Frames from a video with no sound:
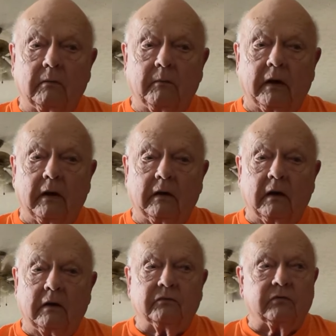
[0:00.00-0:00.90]
but
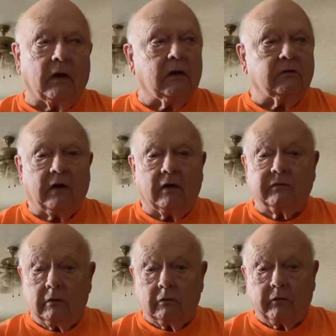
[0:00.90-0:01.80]
it sounds a
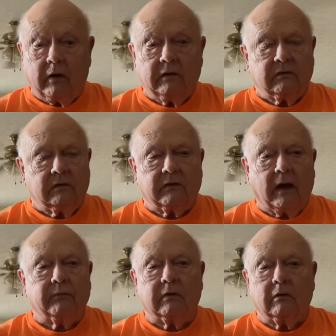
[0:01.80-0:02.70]
little crazy. It's
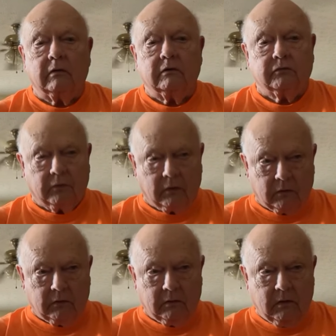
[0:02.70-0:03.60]
absolutely
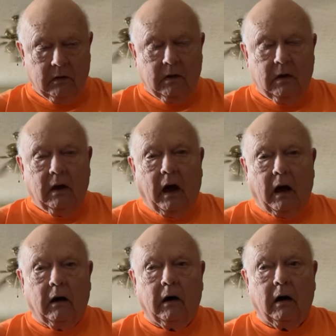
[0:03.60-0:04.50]
true.
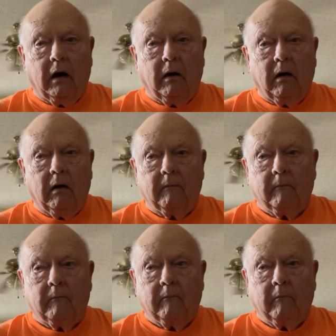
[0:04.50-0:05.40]
My
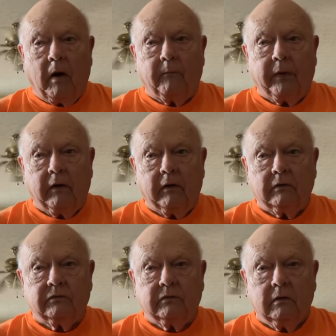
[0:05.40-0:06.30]

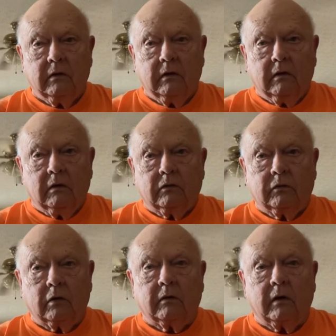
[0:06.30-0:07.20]
parents
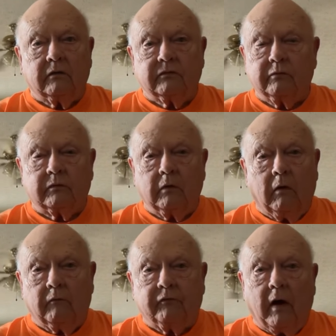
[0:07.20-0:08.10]
took us
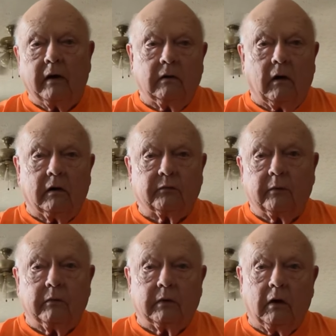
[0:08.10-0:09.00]
on Friday nights. We
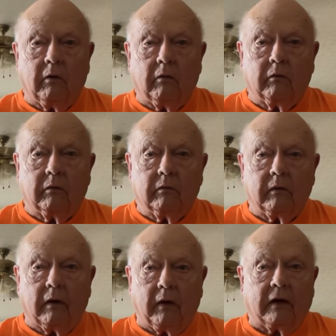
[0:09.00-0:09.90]
would go
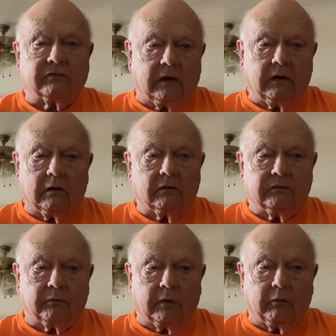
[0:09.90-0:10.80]
as kids.
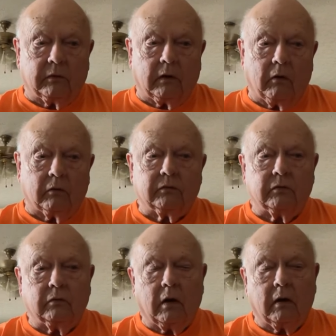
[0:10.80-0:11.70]
We would go
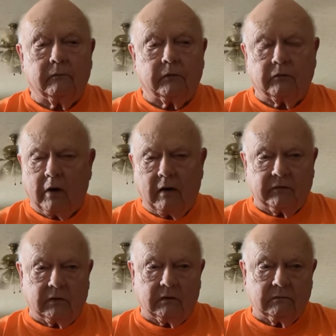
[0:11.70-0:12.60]
to the
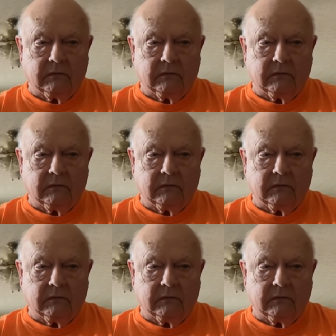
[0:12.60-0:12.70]
drive-in.